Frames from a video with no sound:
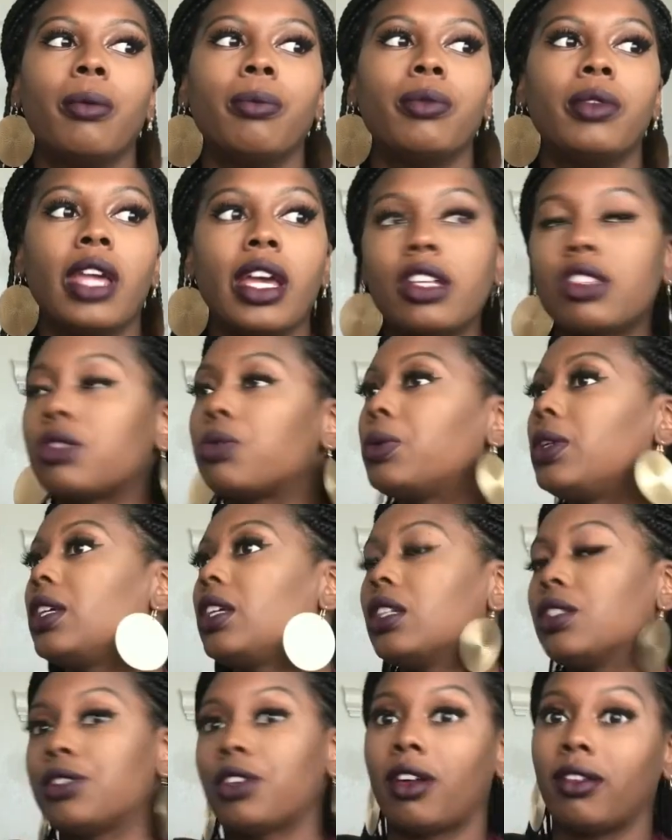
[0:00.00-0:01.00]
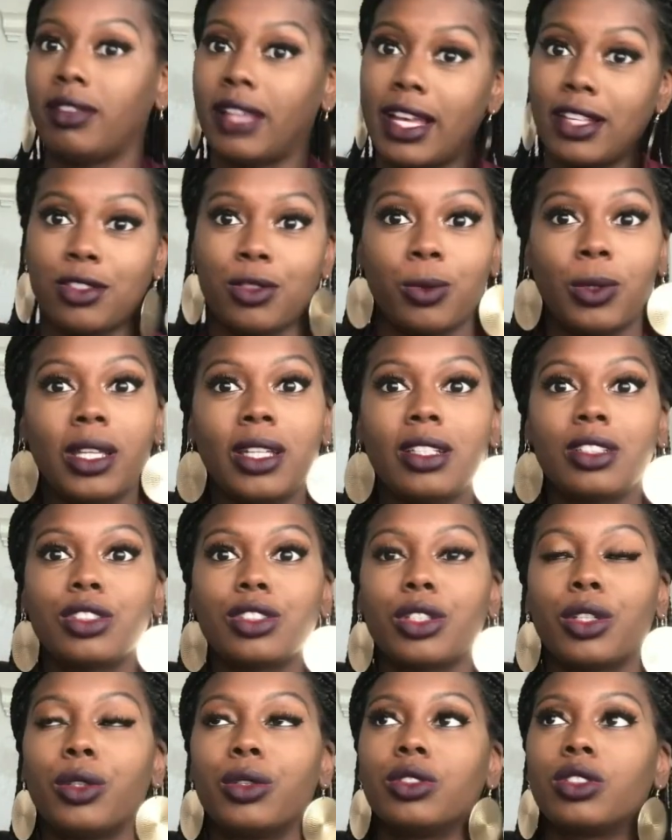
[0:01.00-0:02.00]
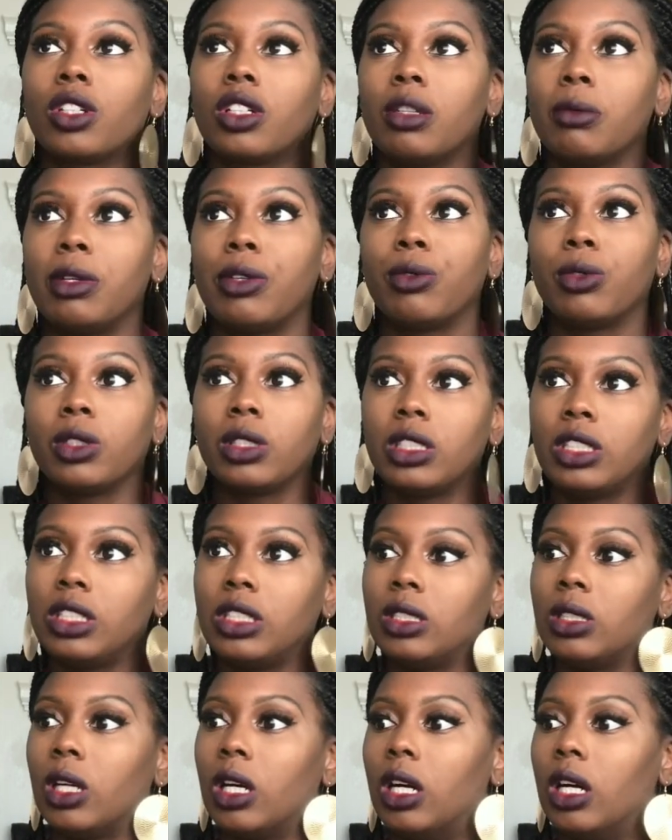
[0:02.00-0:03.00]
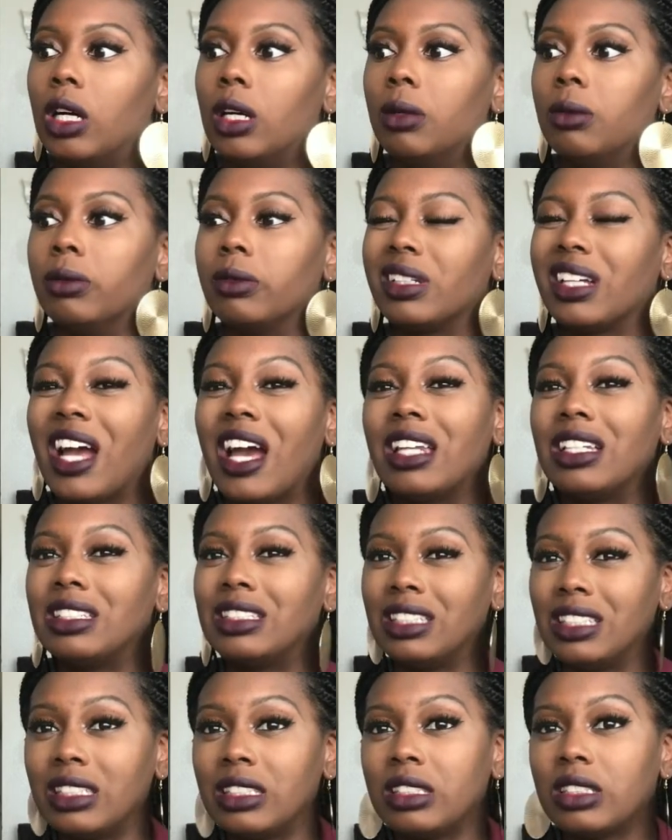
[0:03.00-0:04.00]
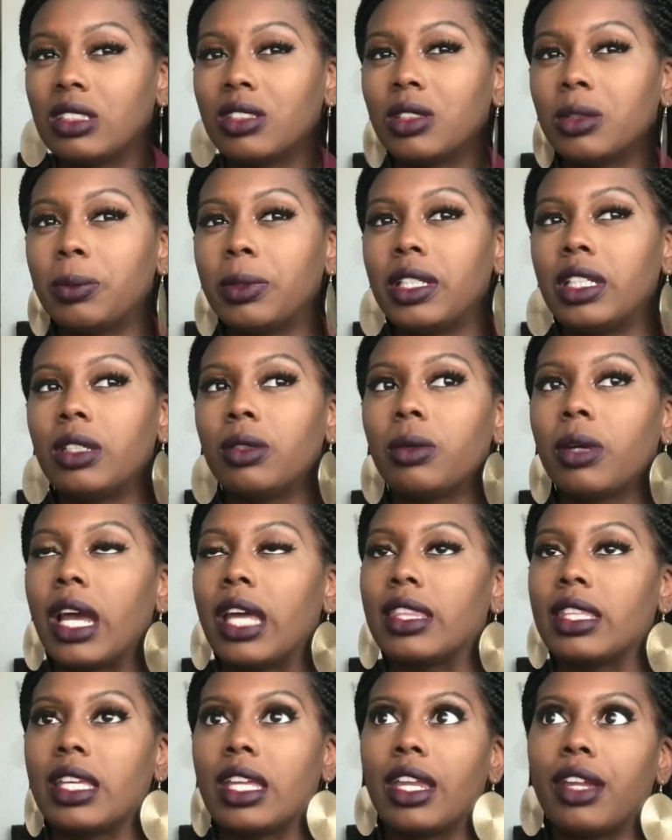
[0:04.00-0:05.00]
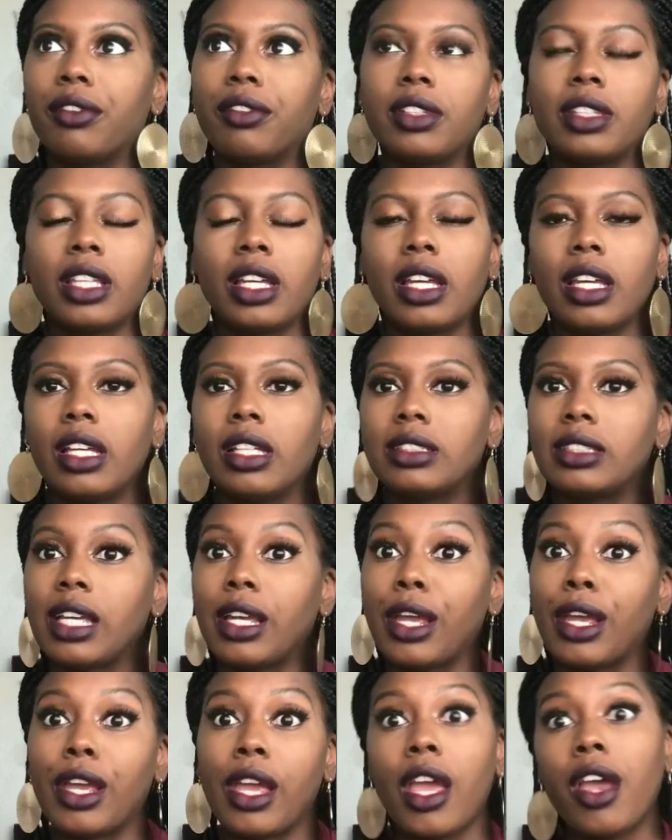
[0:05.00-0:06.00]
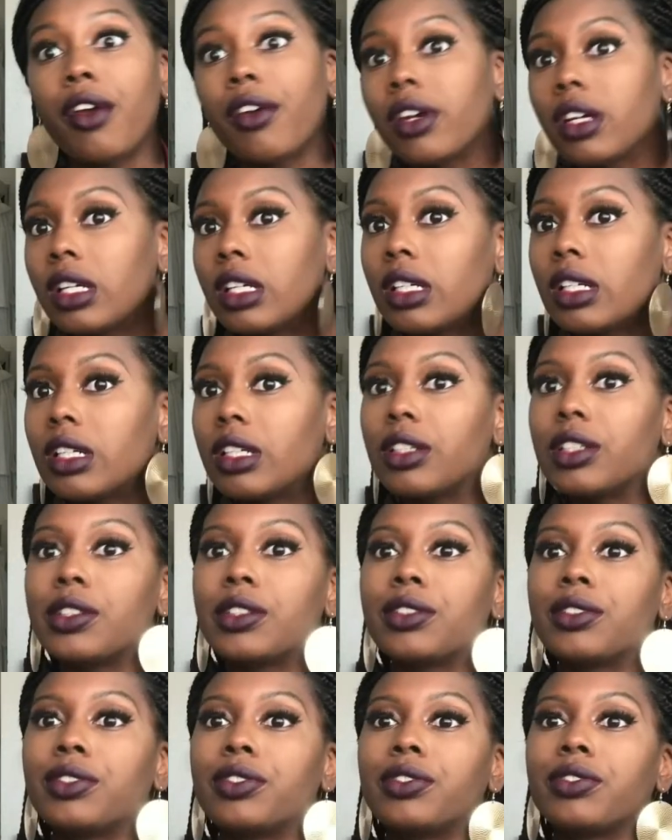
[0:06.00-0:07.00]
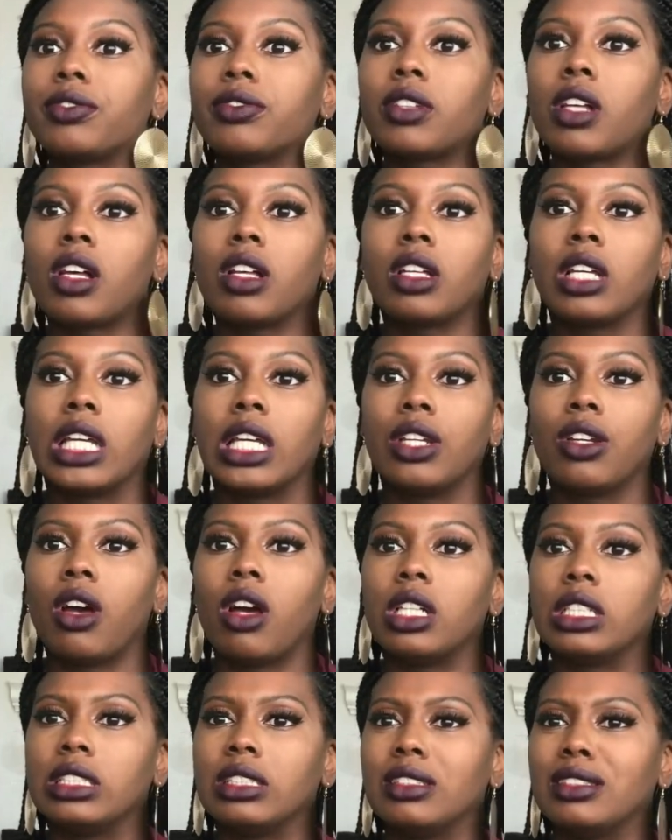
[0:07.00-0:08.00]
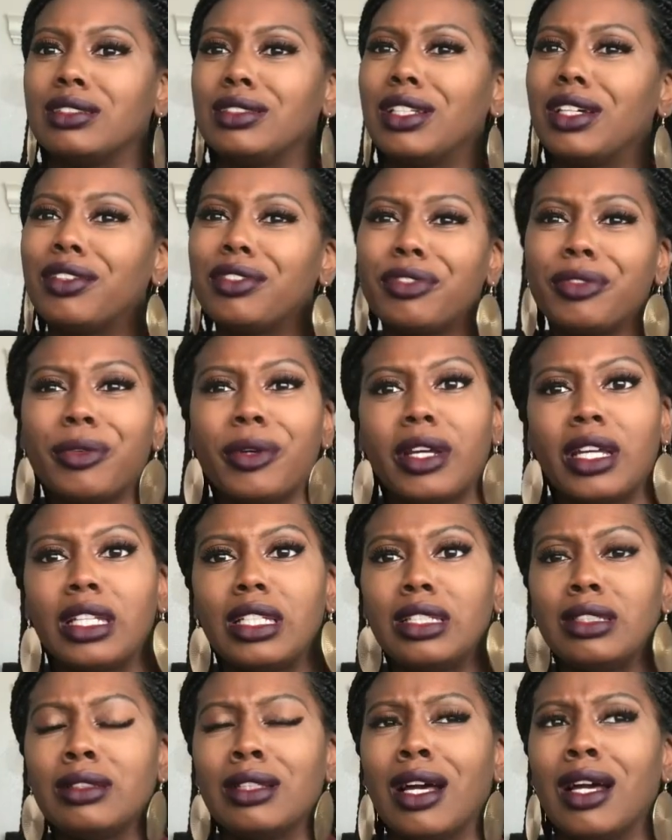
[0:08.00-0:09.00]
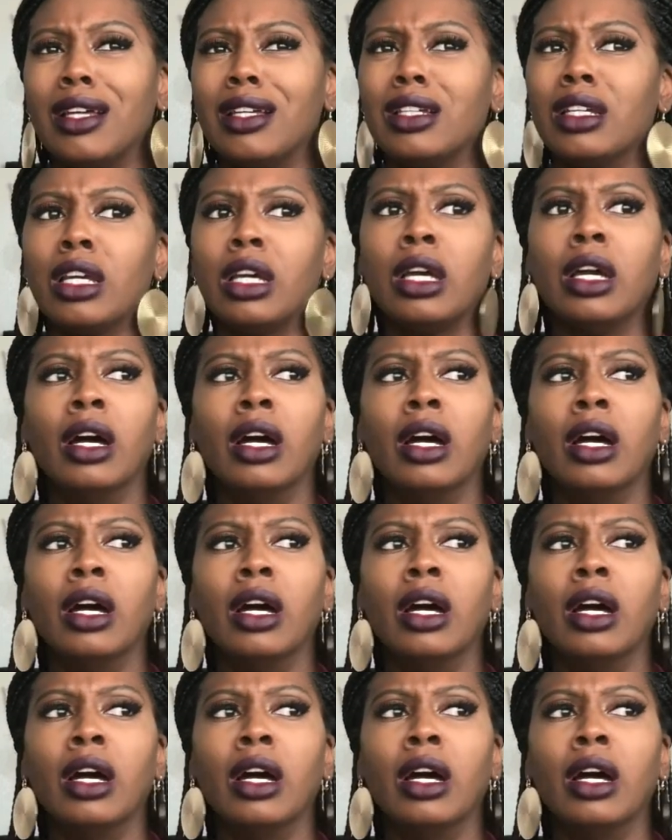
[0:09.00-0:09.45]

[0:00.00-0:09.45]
Next week is our last week, so it's going to be really kind of tense a little bit. We have to get everything taken care of, getting all his stuff ready, like